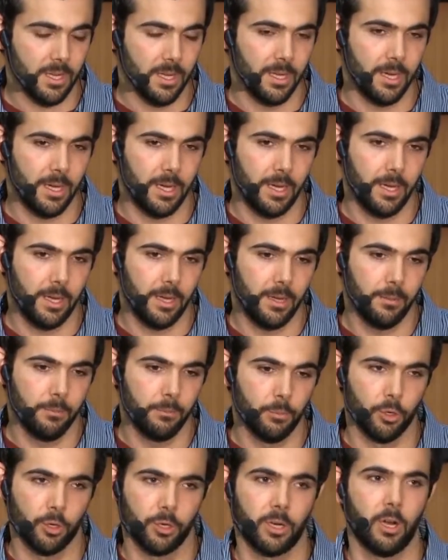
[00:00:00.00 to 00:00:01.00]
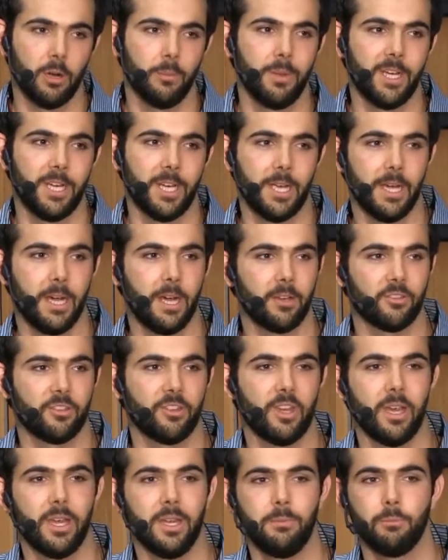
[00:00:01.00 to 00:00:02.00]
carbon
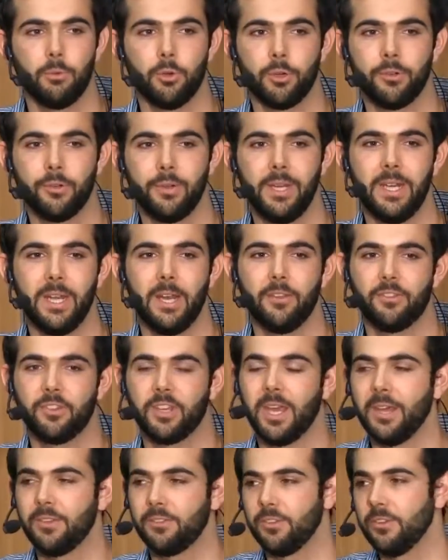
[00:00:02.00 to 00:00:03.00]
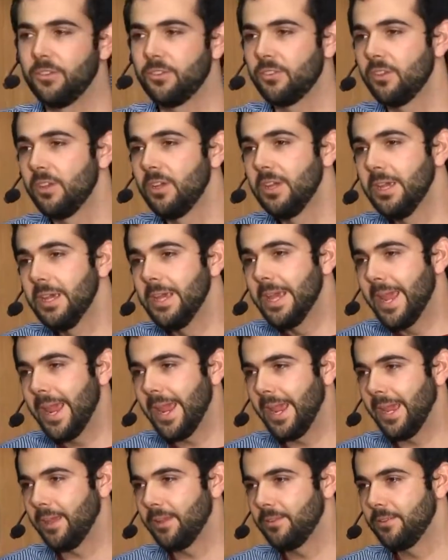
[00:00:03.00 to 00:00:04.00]
dioxide, more greenhouse gases.
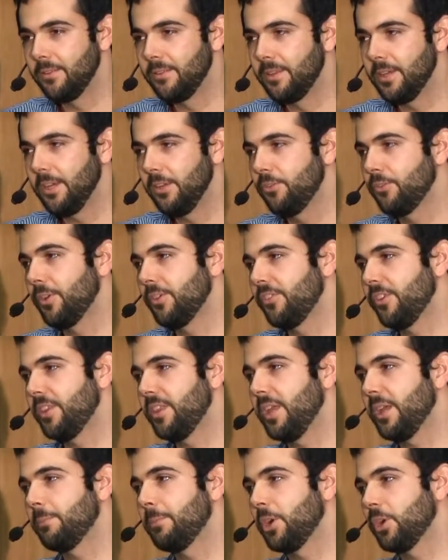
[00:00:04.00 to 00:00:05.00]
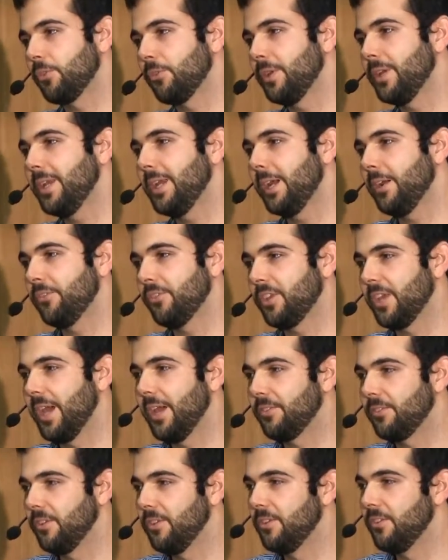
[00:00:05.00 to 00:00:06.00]
And the interesting thing about greenhouse
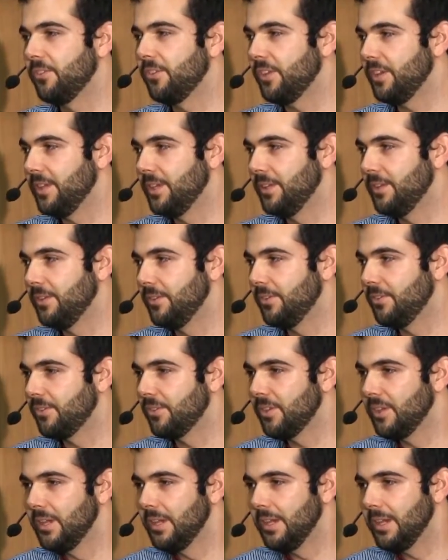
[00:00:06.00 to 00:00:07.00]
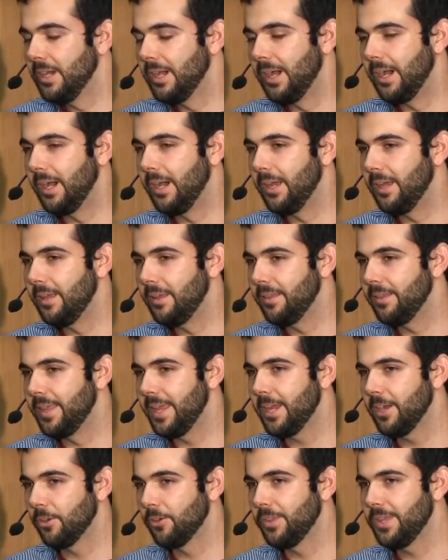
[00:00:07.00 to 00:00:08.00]
gases is
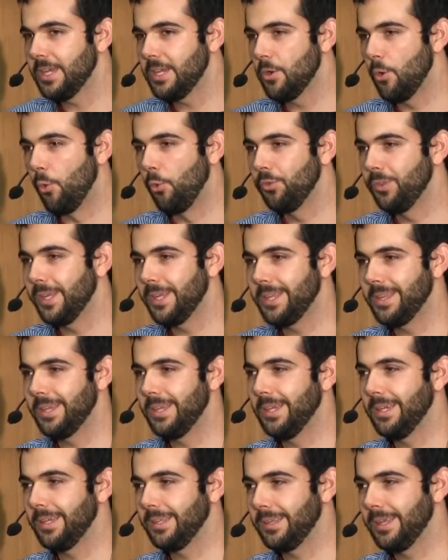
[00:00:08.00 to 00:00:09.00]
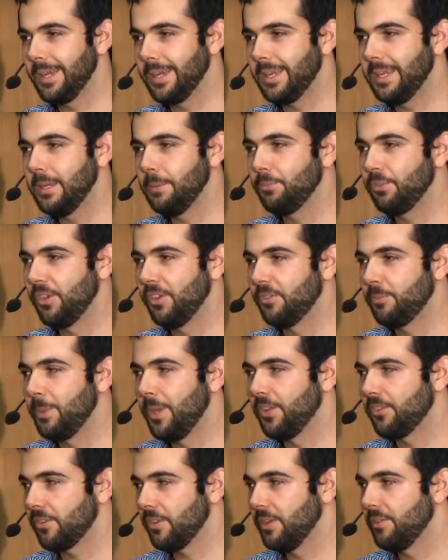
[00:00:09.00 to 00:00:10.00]
they are the only thing that keeps us
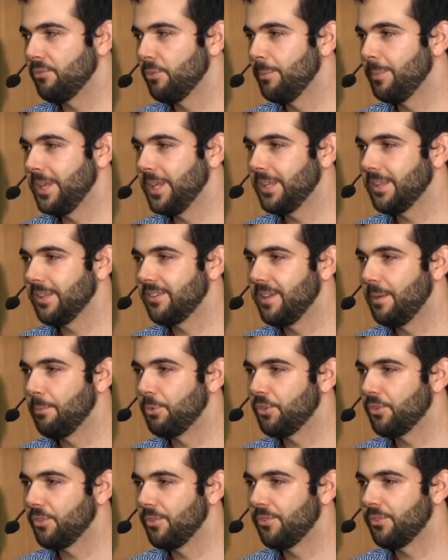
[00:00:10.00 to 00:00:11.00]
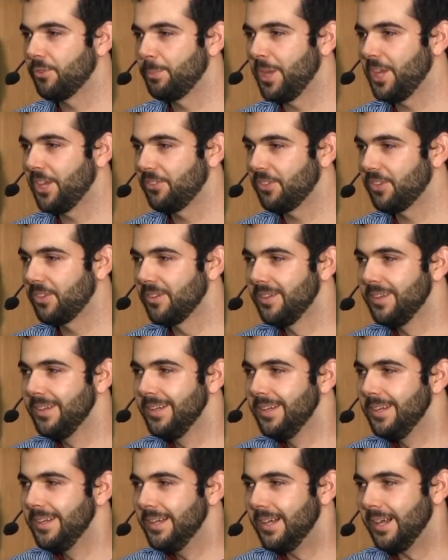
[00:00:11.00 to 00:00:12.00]
basically from being the temperature of space.
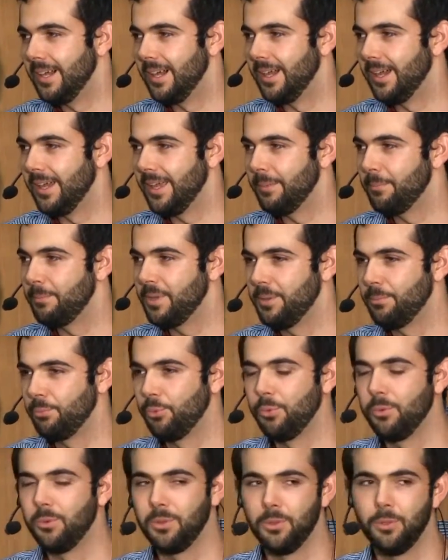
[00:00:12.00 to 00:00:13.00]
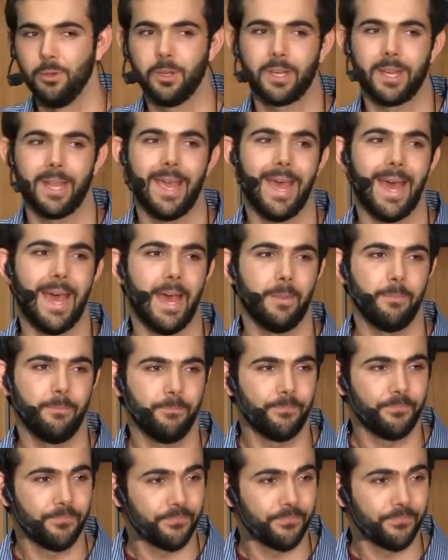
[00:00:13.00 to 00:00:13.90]
And people will look at